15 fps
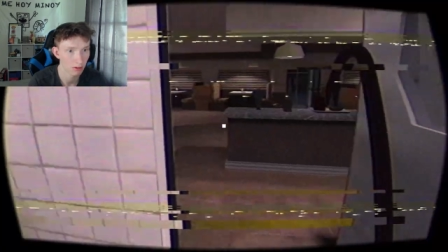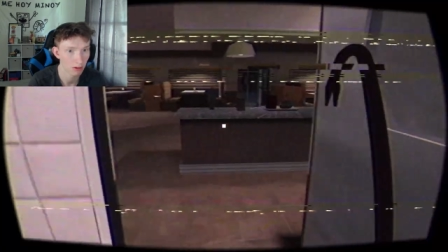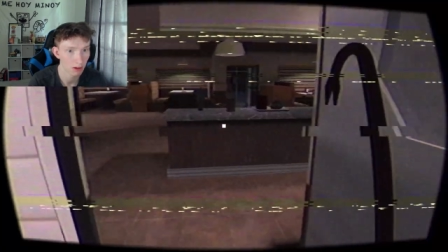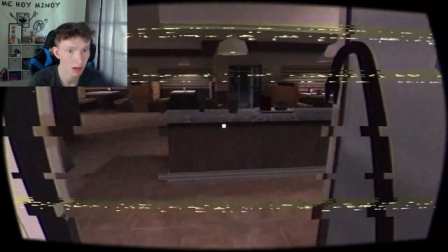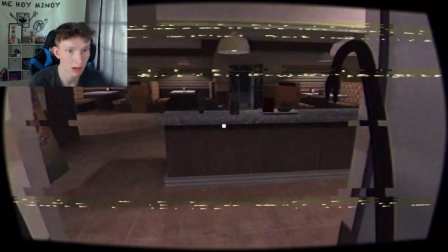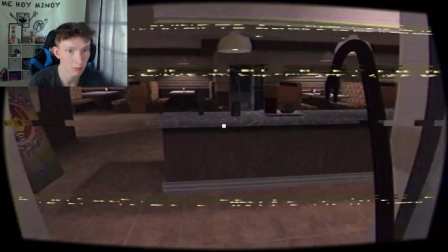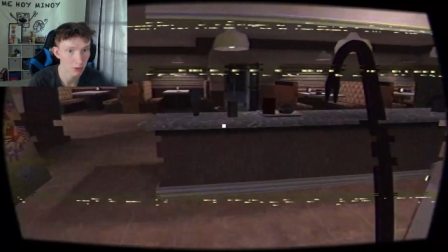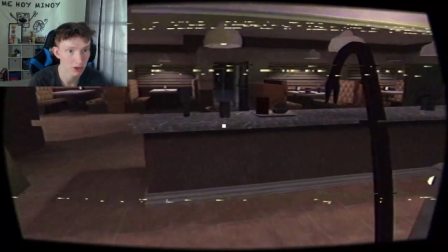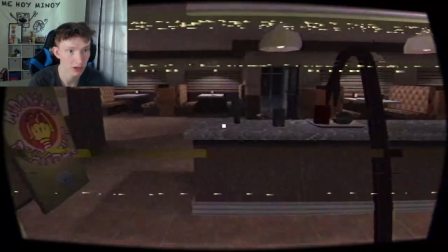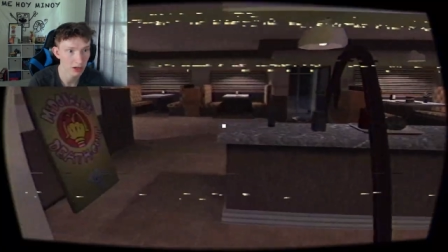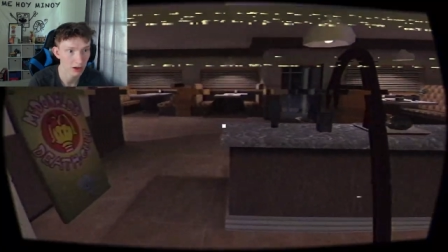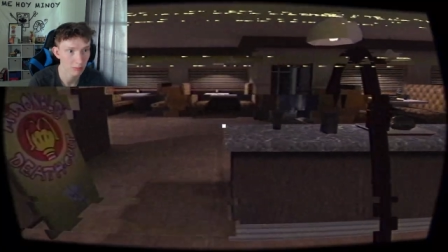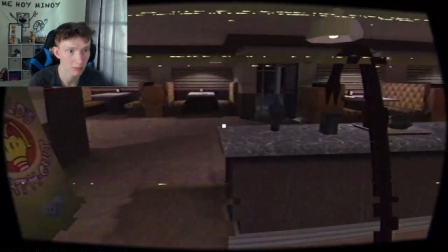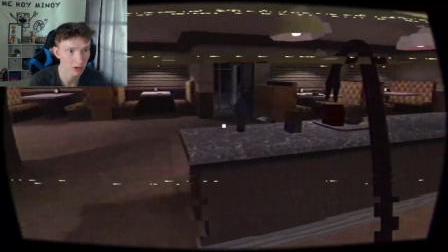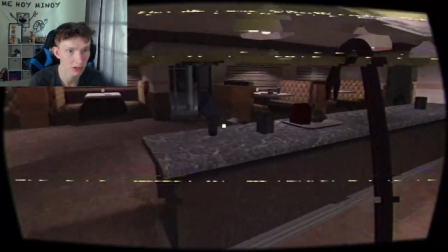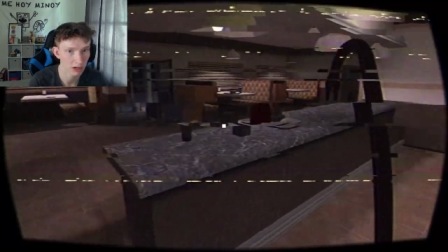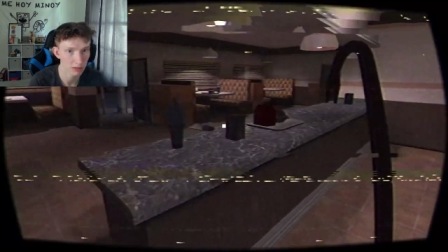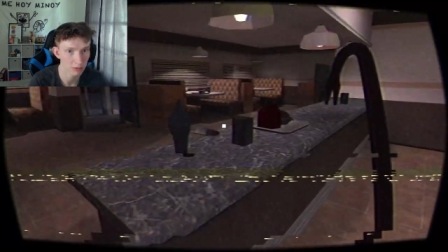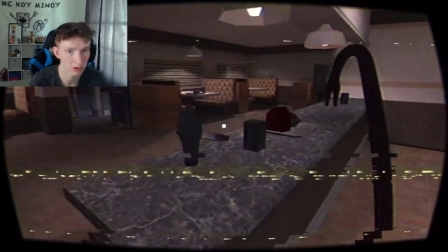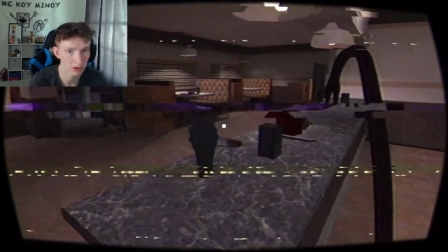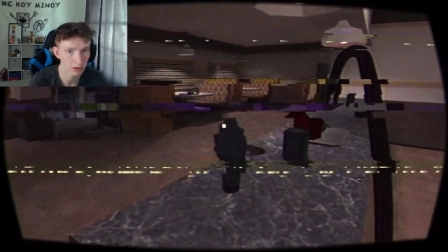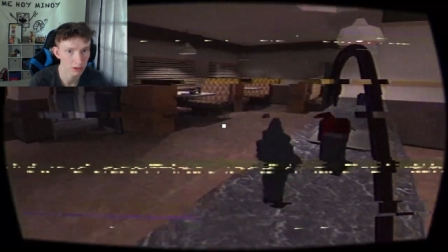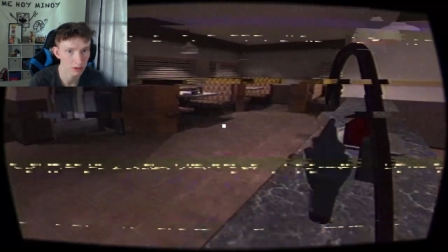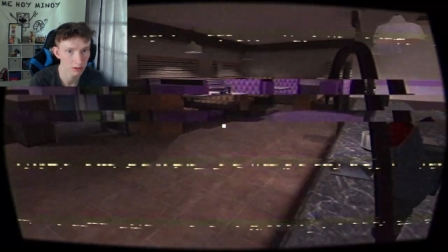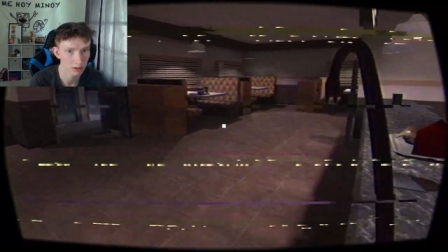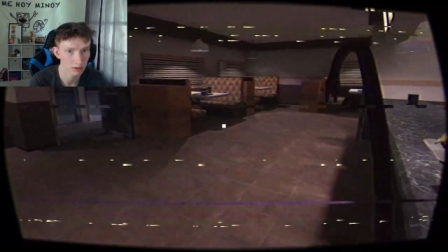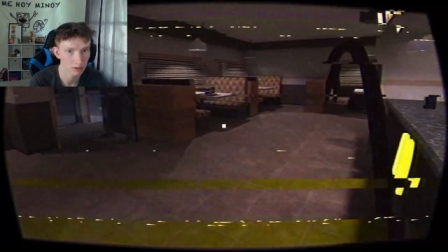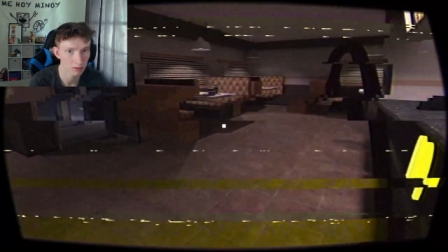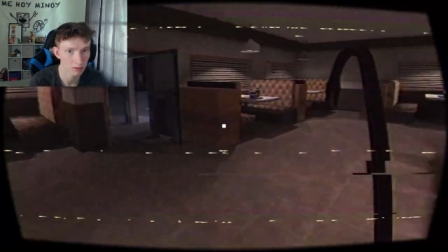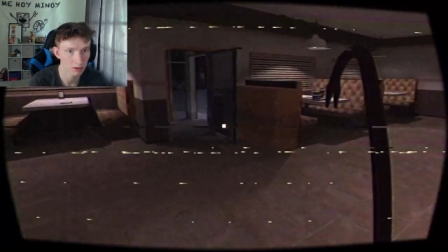I'm booking it, I'm booking it, I'm booking it.
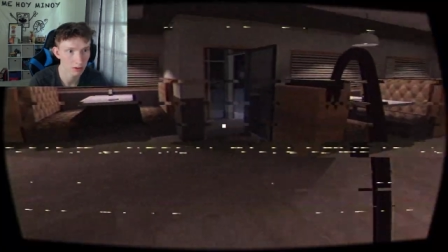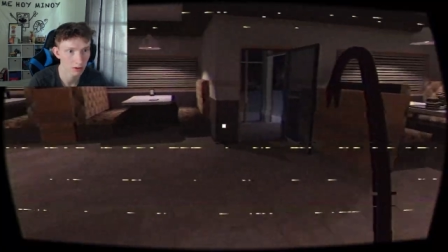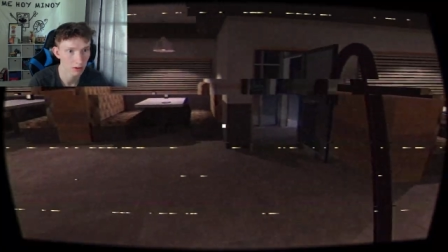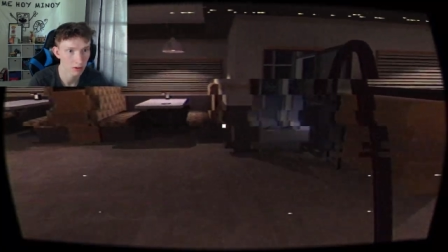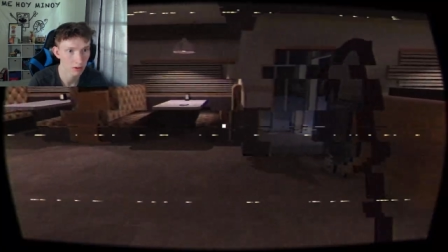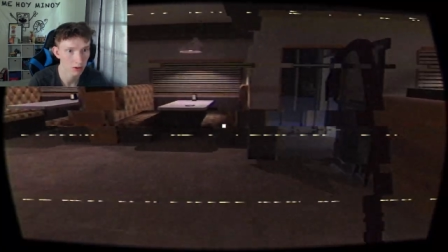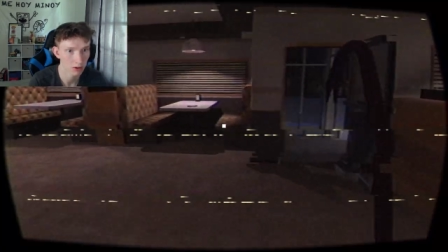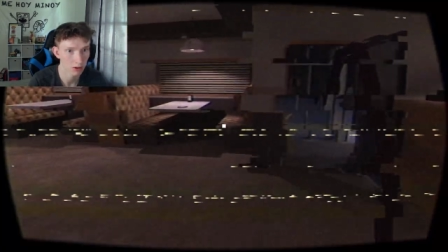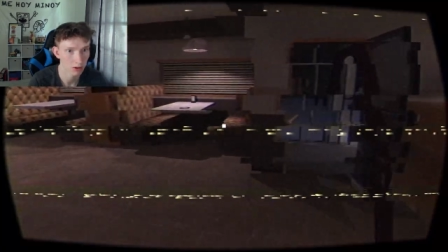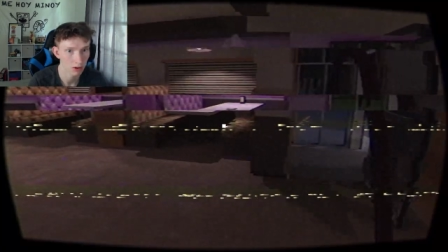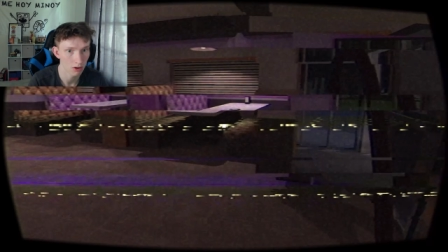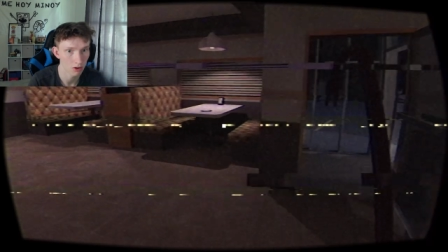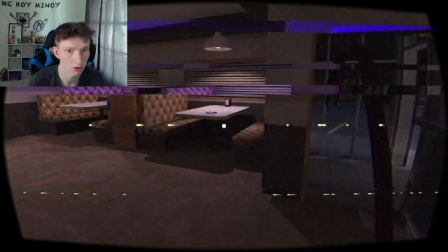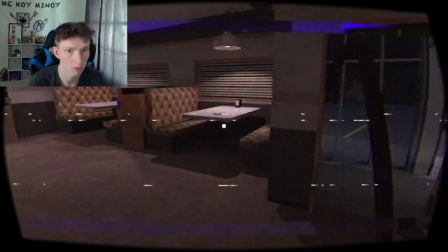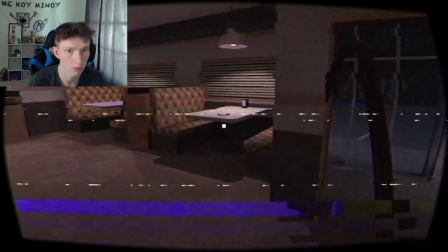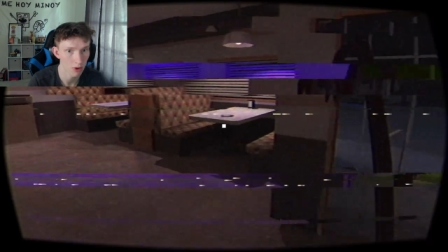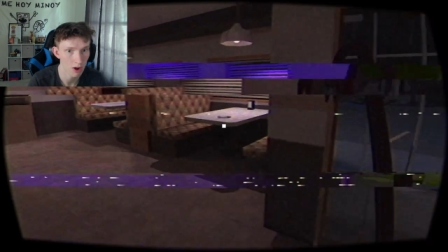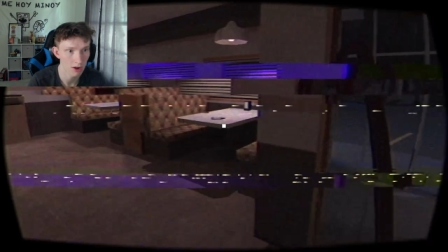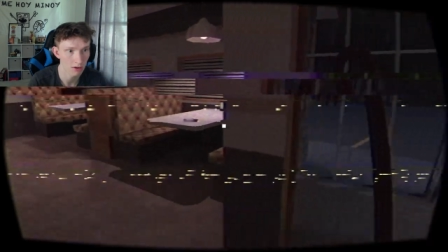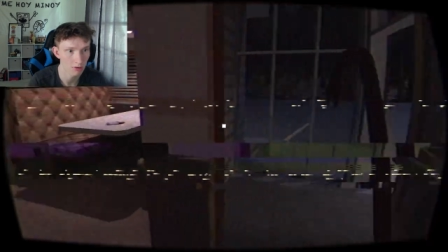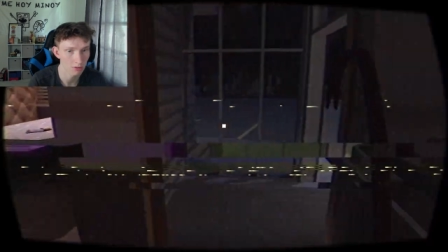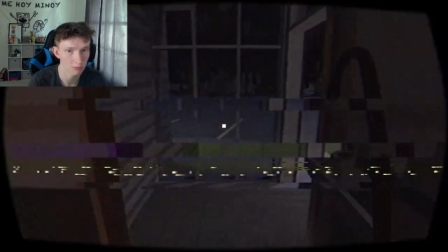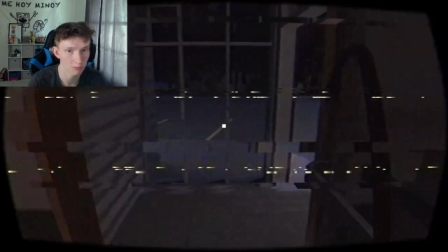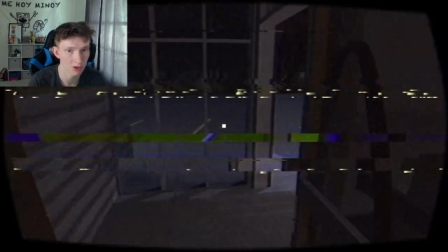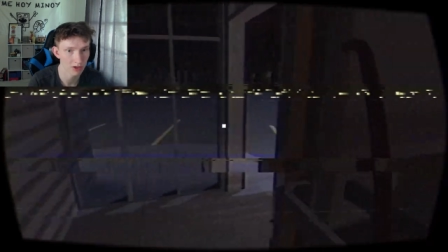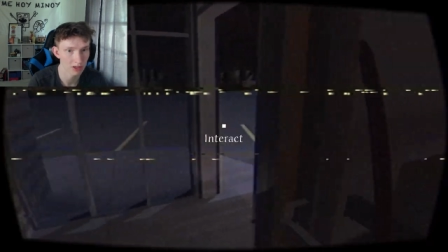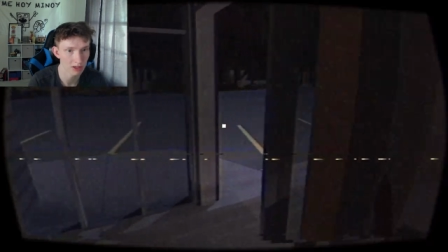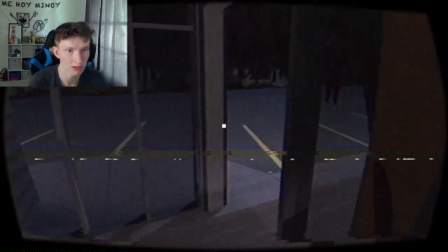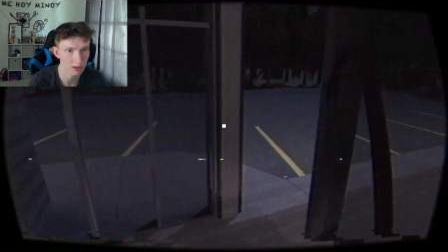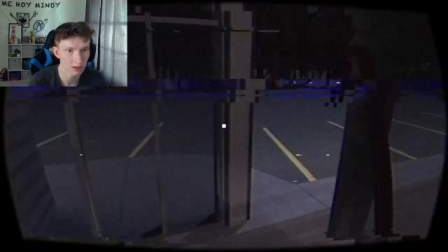Oh, Ronald, buddy.